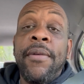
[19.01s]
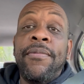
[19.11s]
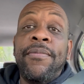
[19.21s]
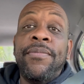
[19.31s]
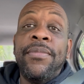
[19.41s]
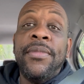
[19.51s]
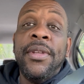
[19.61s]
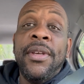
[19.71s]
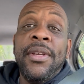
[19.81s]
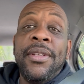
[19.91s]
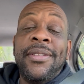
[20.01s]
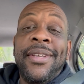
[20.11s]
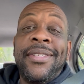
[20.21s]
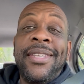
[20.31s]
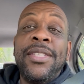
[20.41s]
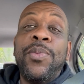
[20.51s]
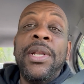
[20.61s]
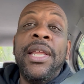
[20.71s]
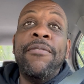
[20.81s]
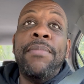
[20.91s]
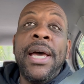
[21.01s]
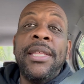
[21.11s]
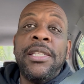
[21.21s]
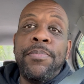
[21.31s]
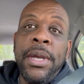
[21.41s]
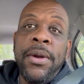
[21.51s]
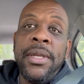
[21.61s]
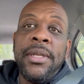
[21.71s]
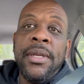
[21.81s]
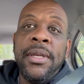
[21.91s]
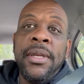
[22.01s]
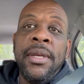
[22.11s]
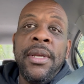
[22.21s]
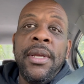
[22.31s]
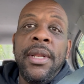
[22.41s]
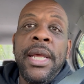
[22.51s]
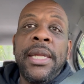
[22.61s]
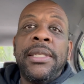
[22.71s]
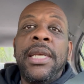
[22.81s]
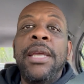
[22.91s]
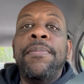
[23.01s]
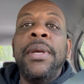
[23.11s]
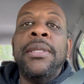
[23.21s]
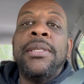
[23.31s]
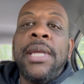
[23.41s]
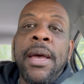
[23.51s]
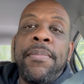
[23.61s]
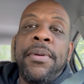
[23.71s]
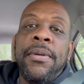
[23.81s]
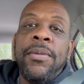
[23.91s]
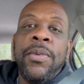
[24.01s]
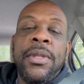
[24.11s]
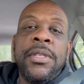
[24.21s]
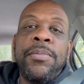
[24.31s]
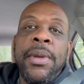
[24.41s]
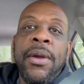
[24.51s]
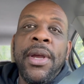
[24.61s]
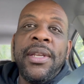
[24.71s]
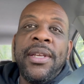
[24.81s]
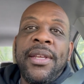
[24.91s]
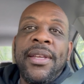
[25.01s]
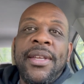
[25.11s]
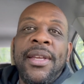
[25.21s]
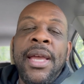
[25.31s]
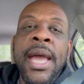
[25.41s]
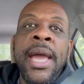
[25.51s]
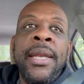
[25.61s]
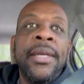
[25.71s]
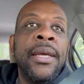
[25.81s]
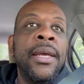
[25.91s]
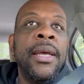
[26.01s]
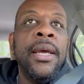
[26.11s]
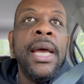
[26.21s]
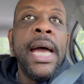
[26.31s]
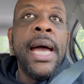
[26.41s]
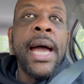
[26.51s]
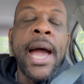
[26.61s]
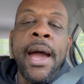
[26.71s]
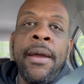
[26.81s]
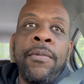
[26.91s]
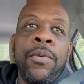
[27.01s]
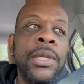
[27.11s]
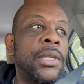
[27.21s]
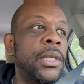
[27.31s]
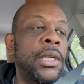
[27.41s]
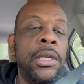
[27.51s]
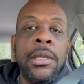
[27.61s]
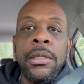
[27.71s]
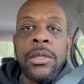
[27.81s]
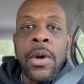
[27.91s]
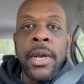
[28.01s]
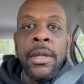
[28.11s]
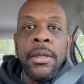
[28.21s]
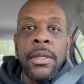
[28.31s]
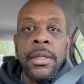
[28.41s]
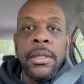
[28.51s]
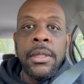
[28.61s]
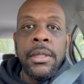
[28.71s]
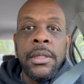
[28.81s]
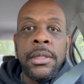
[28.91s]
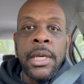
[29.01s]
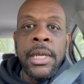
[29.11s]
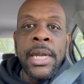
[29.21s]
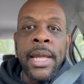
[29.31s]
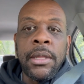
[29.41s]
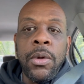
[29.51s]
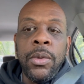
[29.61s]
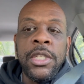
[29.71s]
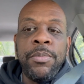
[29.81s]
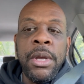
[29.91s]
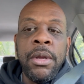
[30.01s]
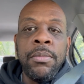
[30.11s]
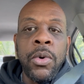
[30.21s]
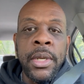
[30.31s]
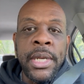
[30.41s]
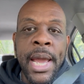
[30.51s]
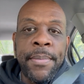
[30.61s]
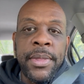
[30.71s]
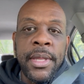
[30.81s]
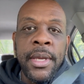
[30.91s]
It says, since we live by the Spirit, let us keep in step with the Spirit. And I recently started studying out the Holy Spirit more in depth.